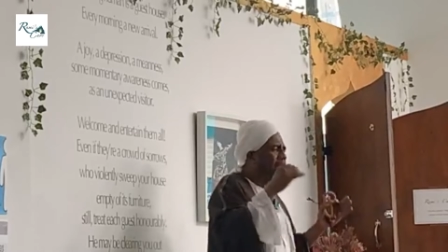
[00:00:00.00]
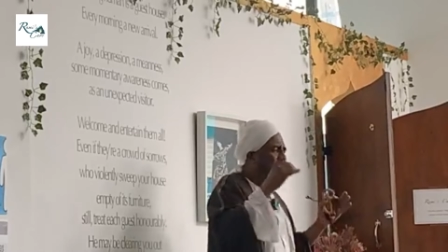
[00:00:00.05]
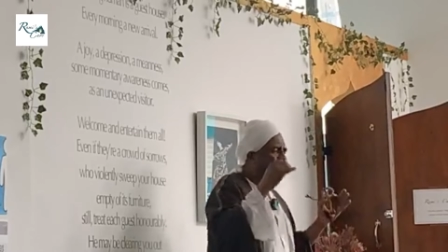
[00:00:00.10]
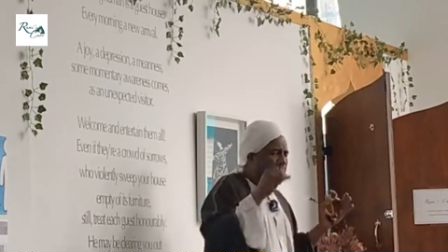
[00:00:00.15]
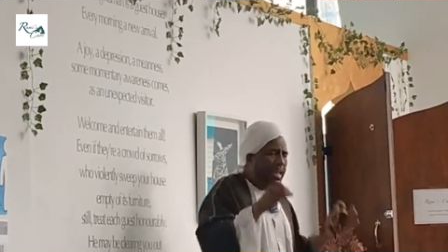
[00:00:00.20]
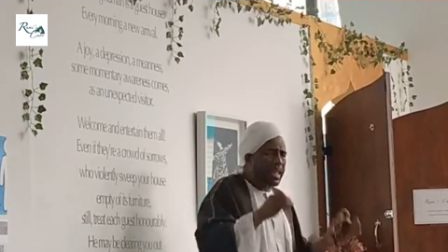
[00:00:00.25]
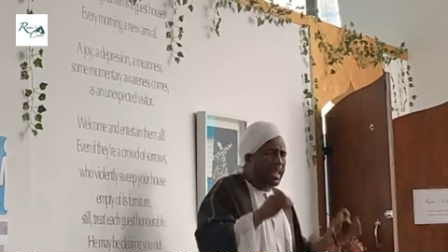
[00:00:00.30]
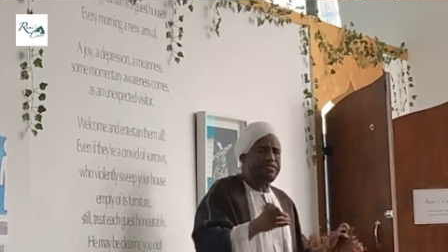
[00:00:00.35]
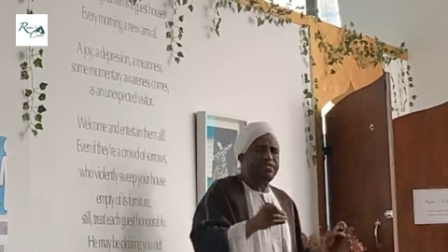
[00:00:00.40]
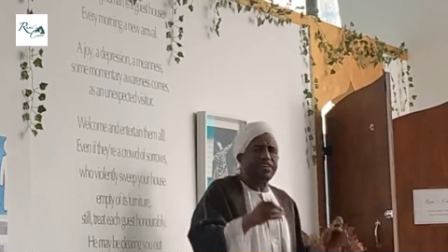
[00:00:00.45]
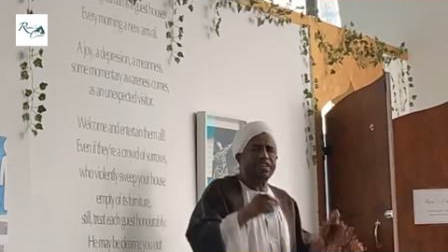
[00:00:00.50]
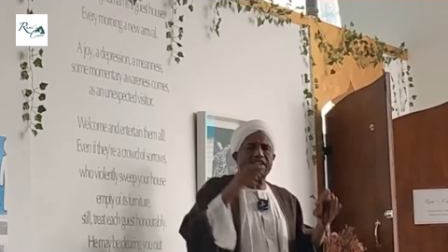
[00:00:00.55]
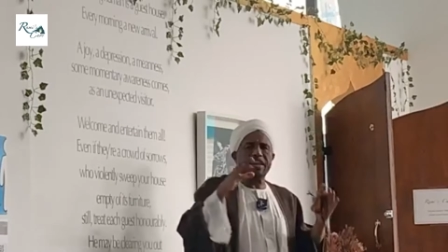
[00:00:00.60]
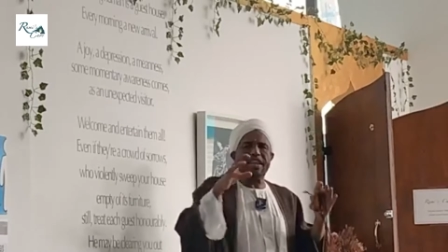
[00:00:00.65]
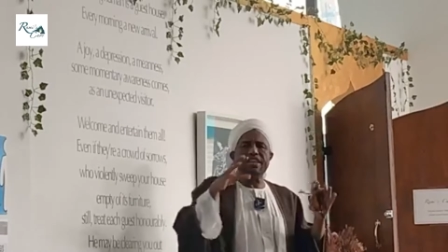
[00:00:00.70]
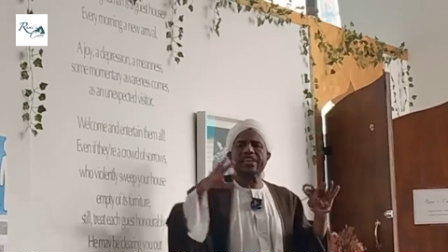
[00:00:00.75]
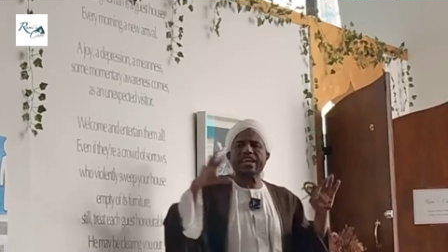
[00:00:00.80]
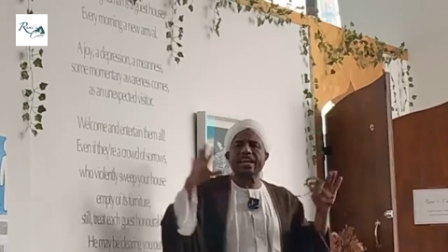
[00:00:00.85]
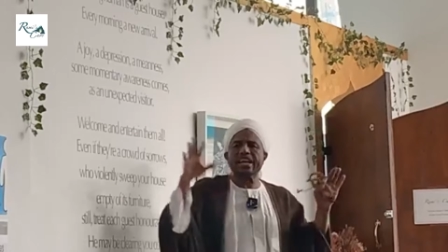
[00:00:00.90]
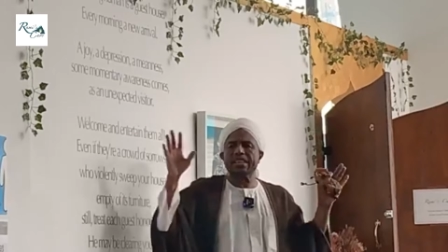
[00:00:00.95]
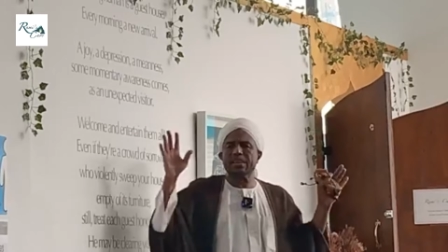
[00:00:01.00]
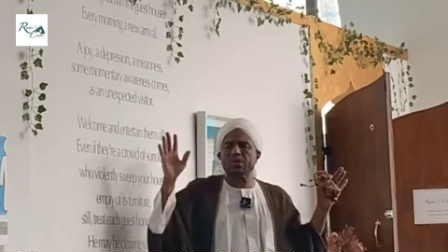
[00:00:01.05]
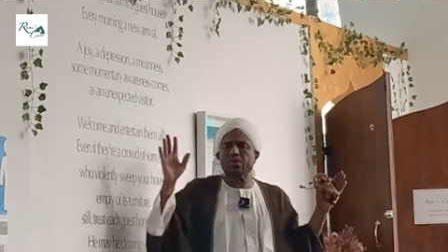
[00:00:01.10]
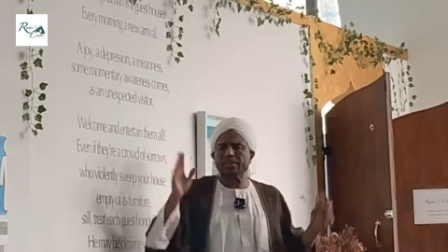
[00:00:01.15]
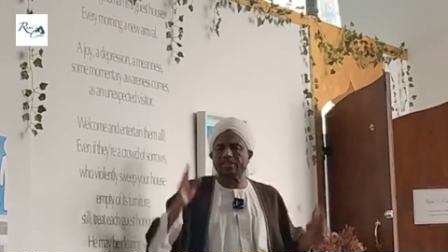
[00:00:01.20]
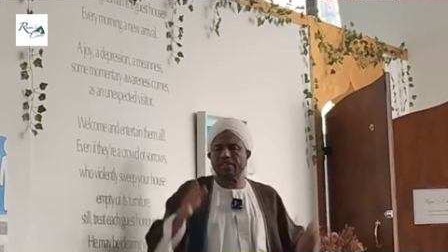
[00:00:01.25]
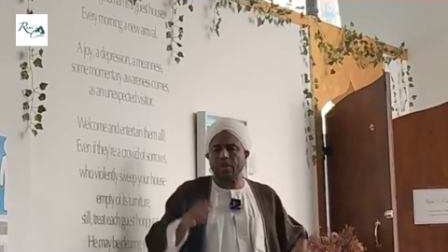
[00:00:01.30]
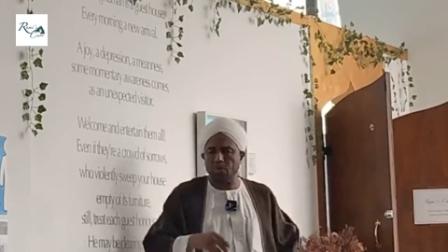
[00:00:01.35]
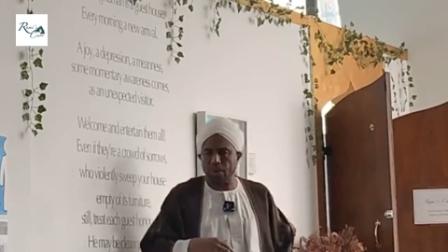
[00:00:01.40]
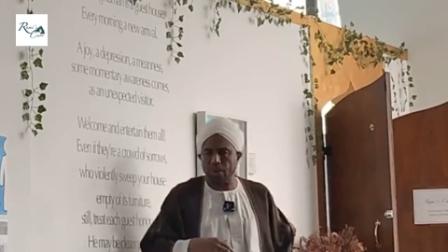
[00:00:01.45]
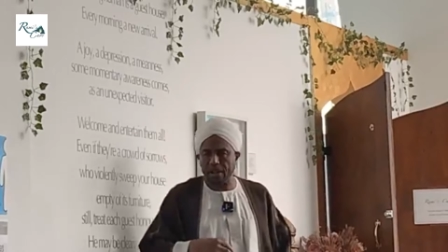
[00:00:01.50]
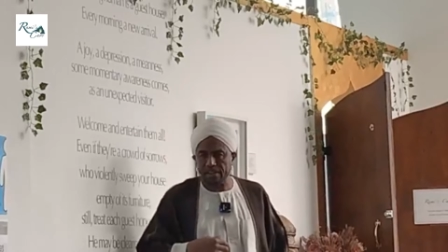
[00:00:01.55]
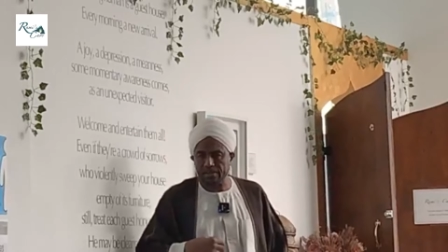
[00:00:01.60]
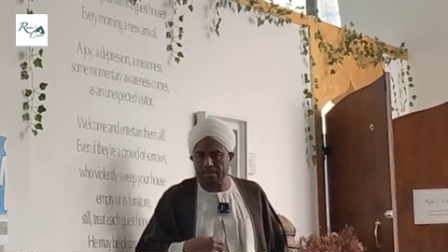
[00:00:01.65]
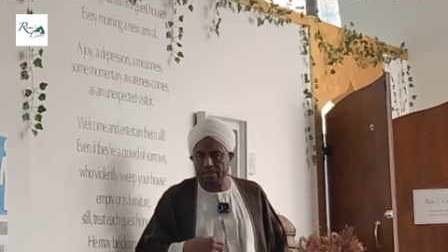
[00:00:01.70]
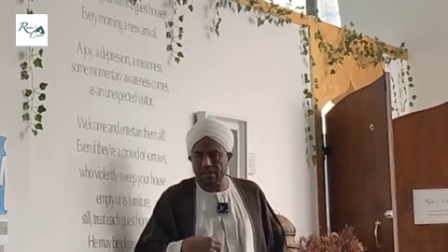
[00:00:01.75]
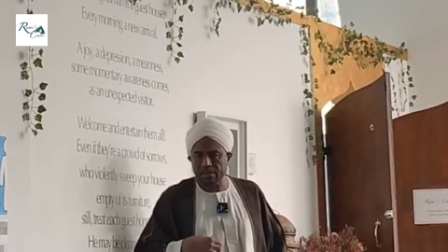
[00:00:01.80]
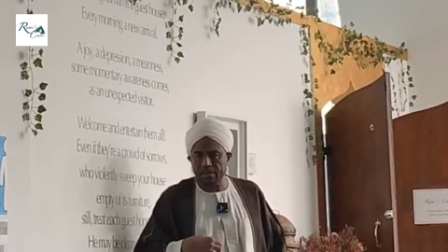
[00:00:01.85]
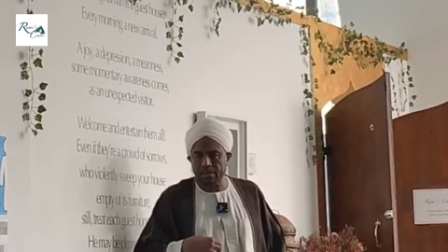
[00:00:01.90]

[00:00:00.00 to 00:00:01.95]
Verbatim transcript: as believers living in the Western world.